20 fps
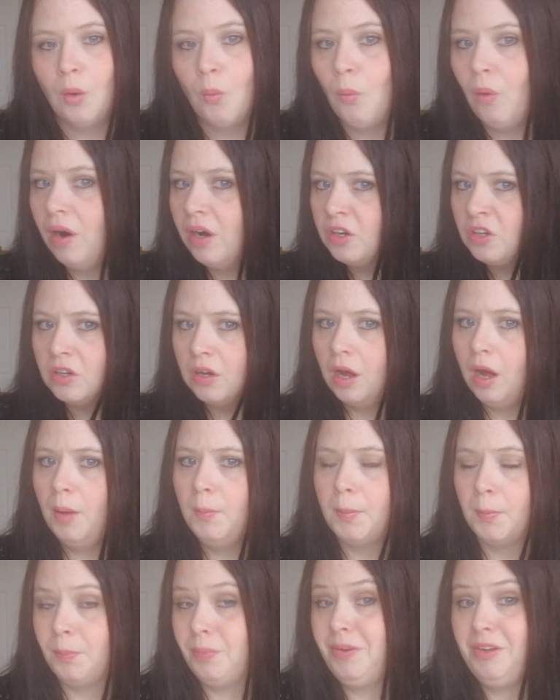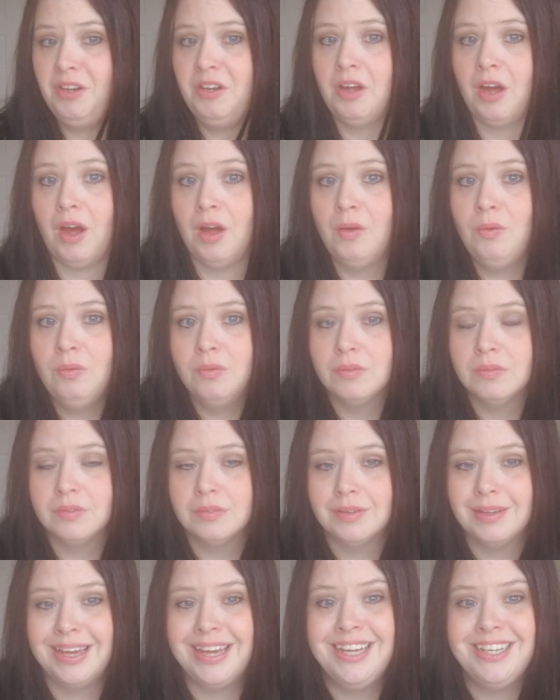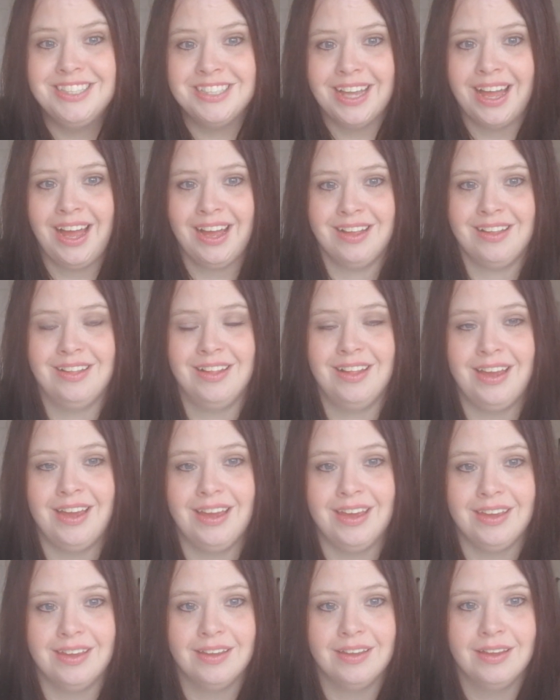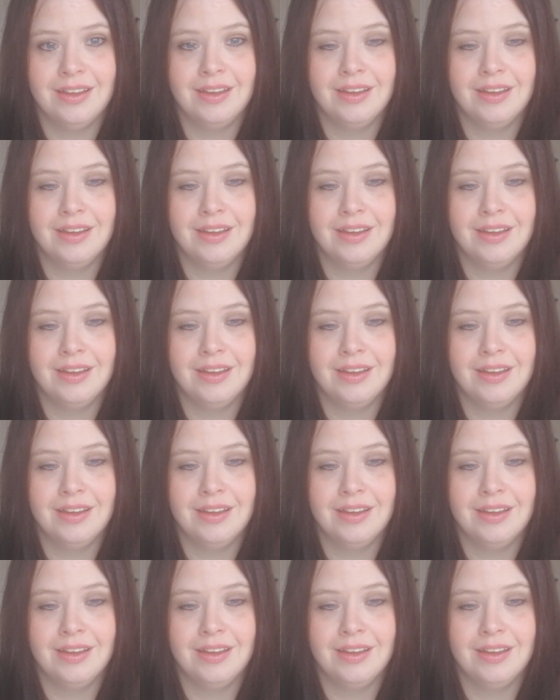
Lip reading: What type of, you know, exactly.